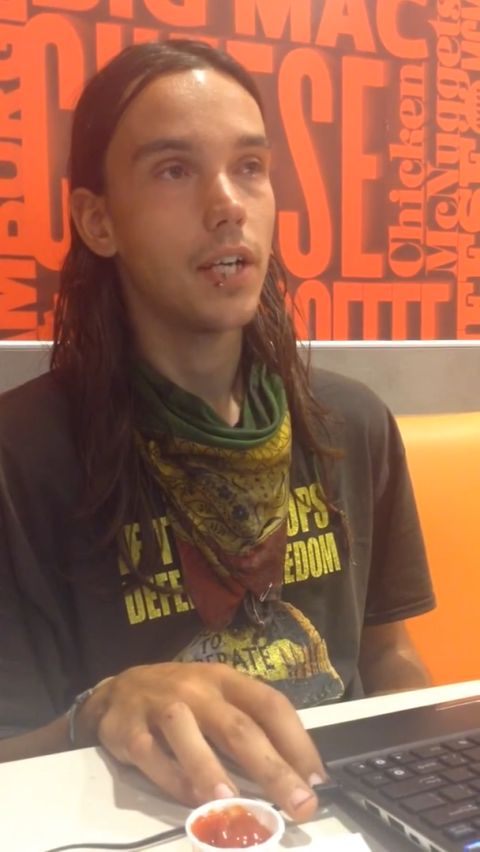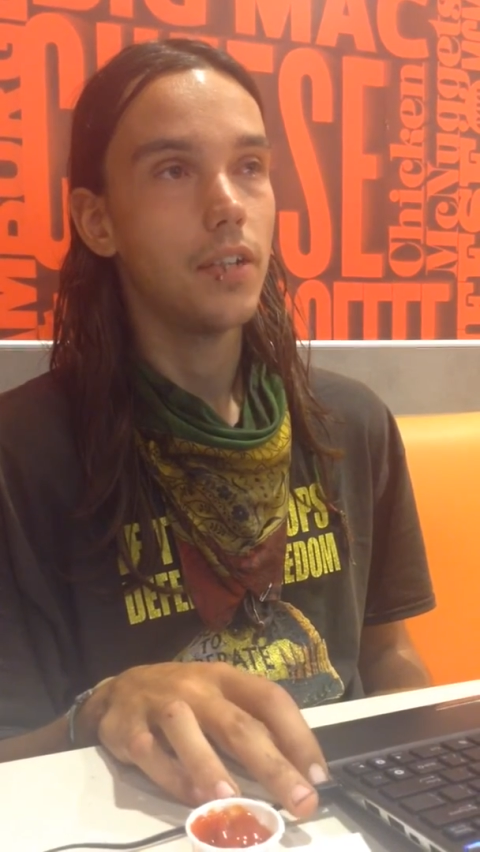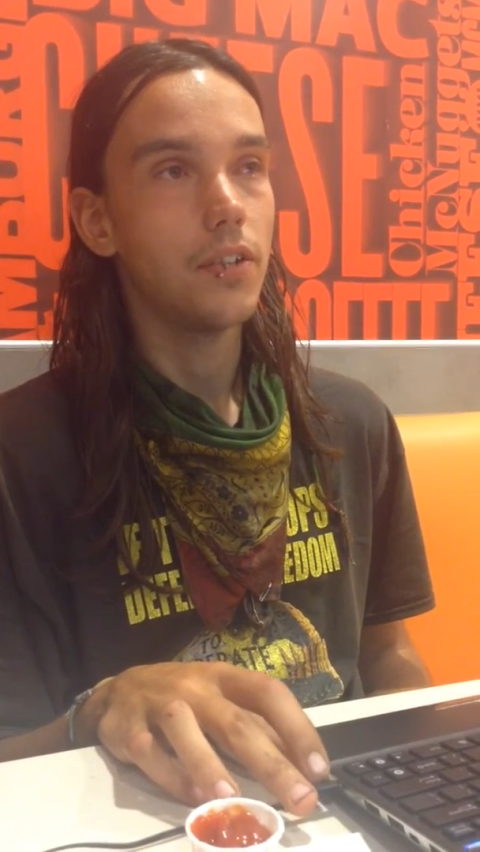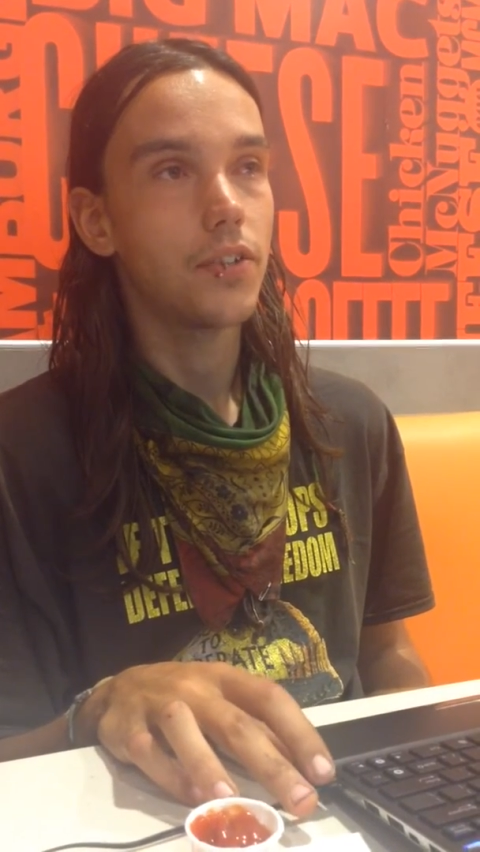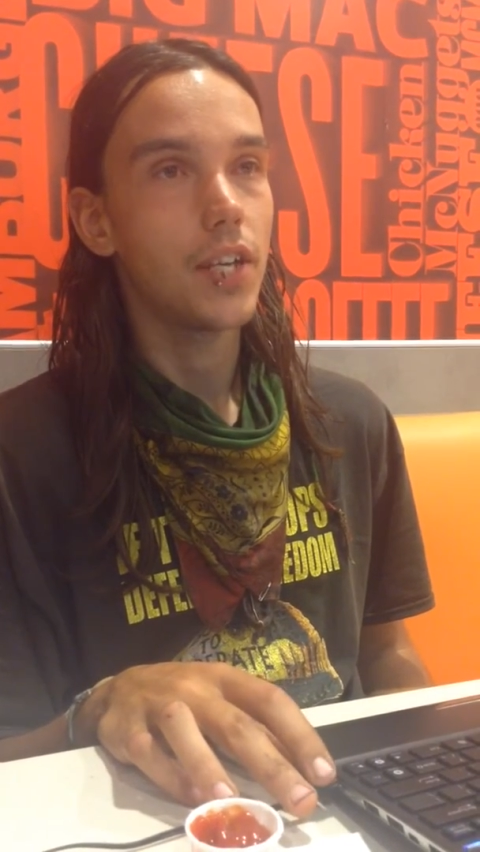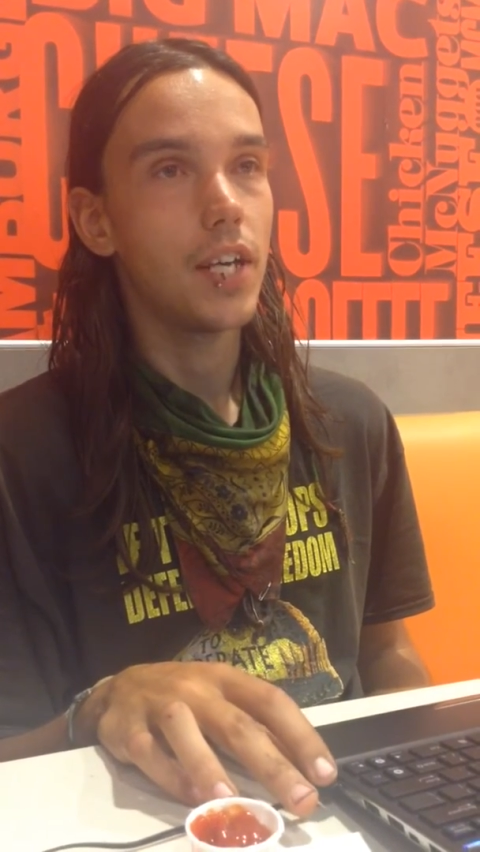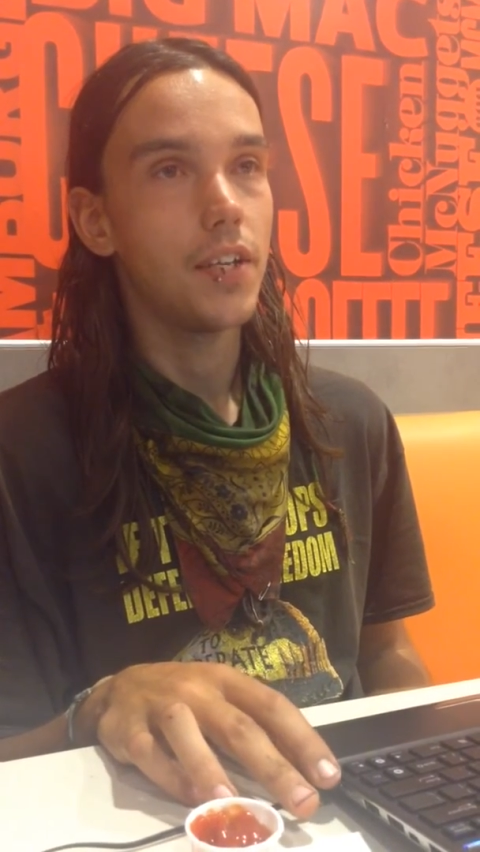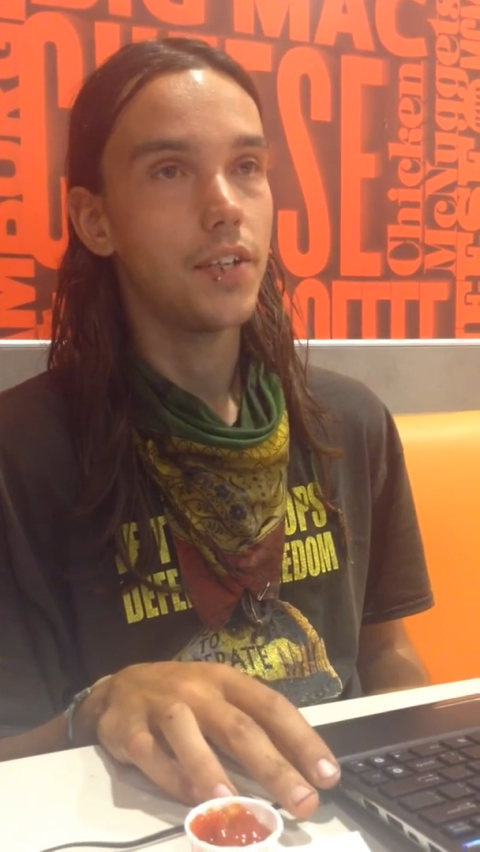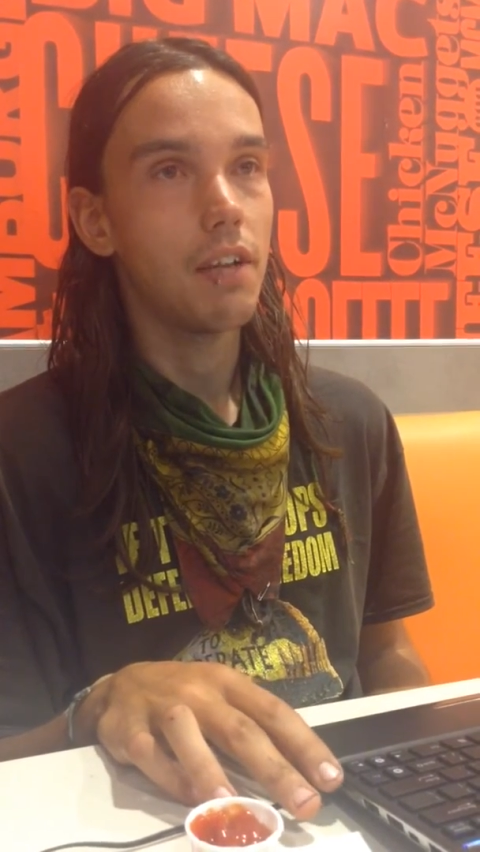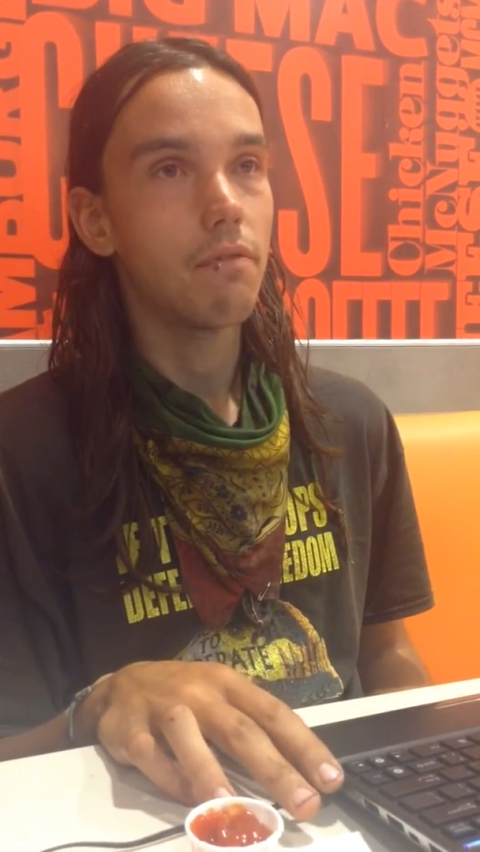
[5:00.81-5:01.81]
is
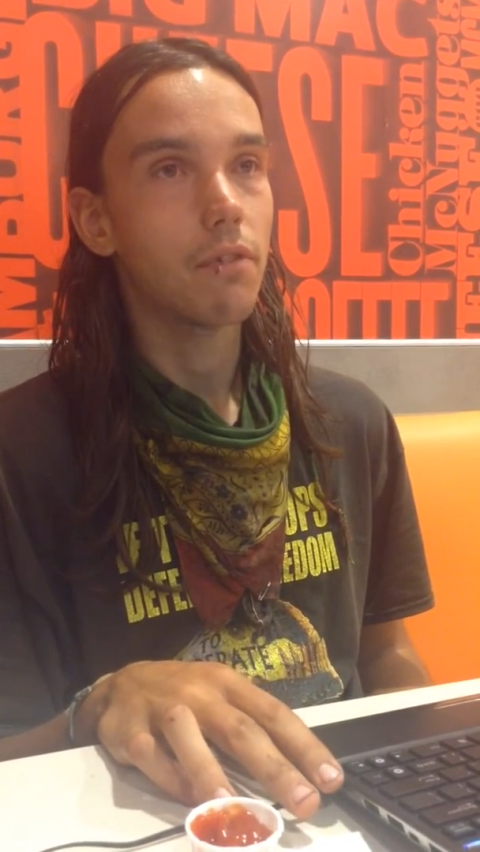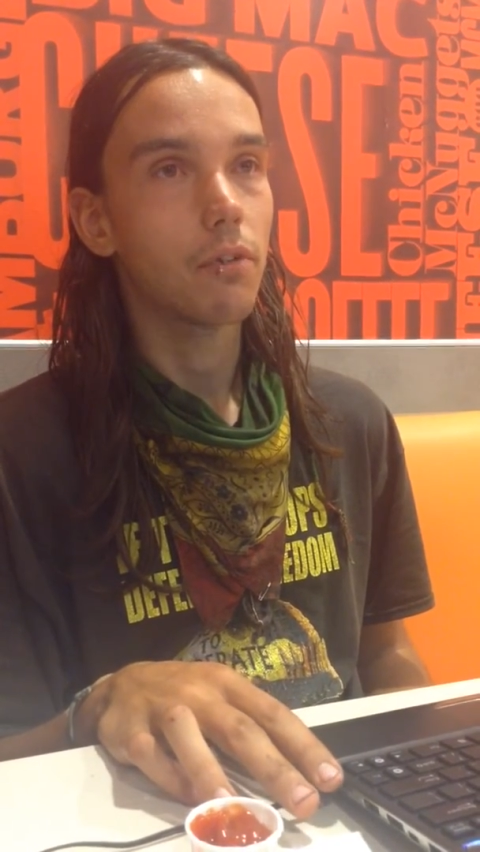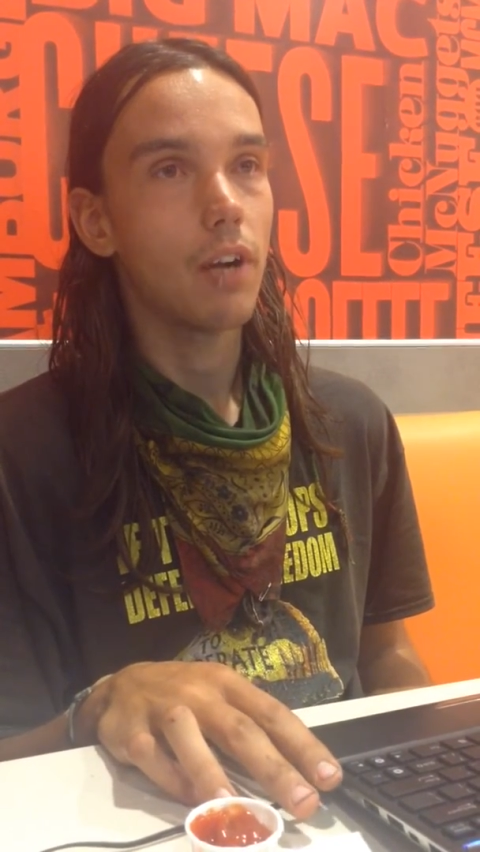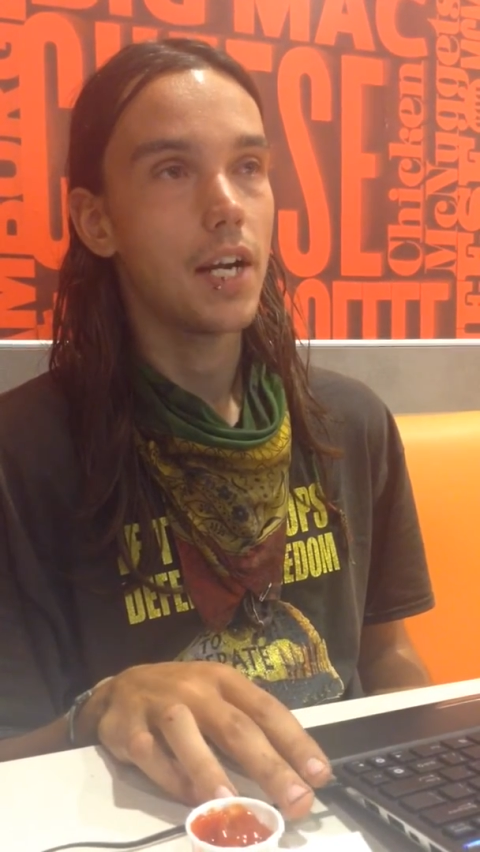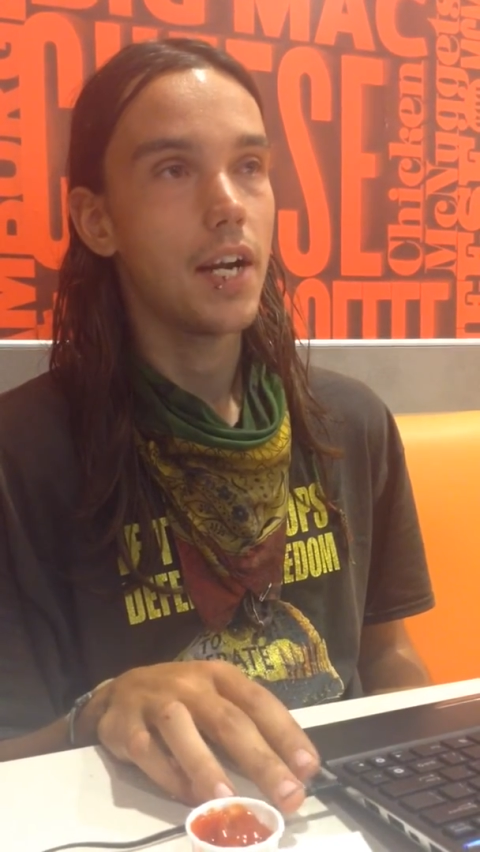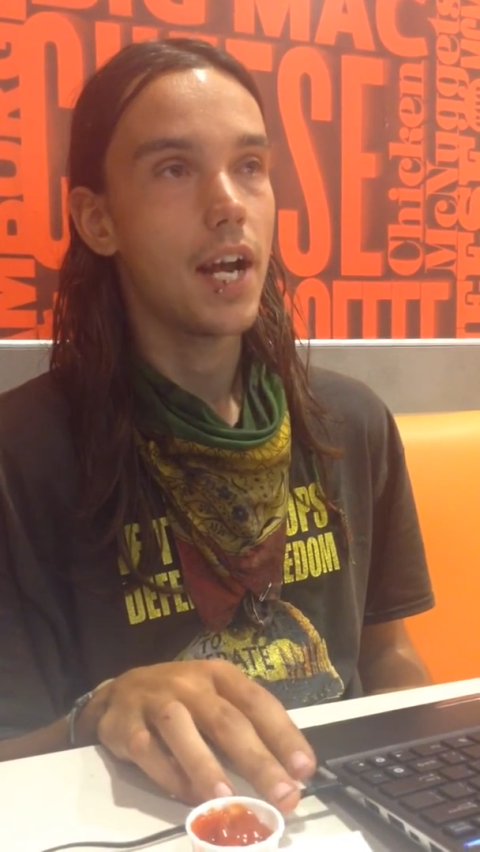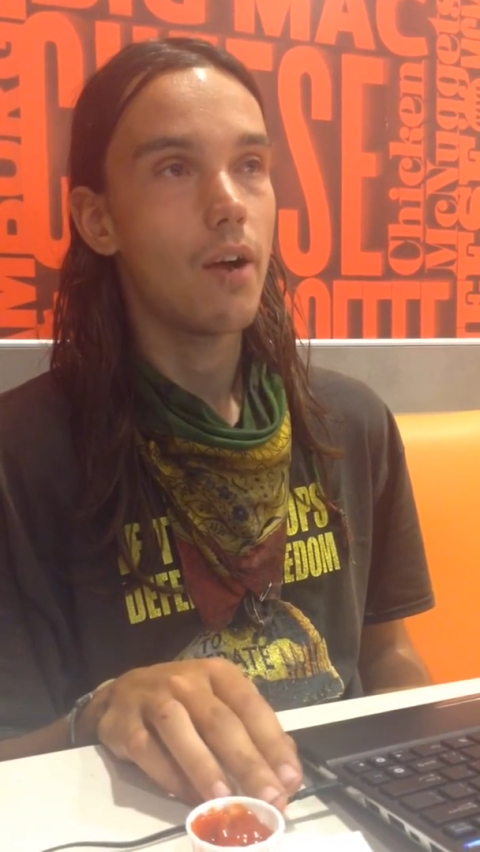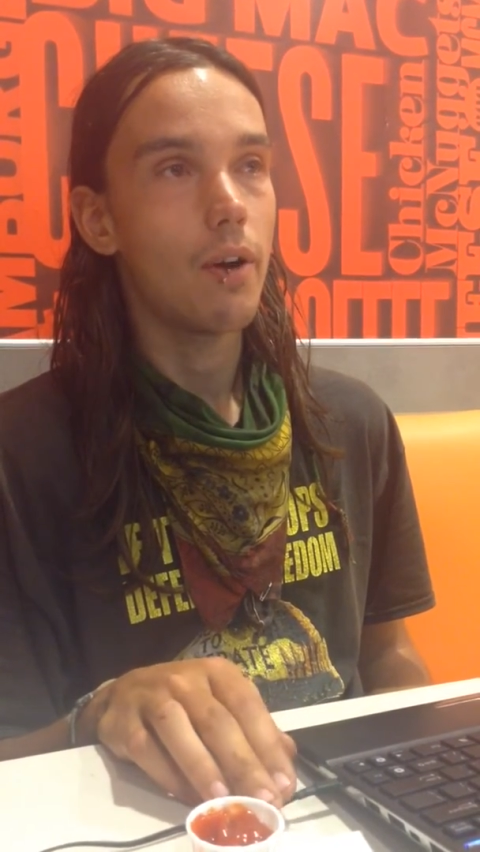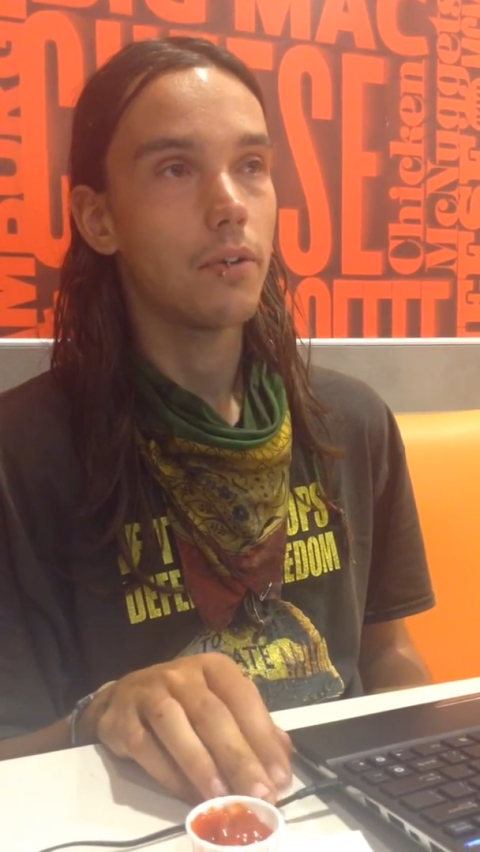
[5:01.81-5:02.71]
in Denver right now.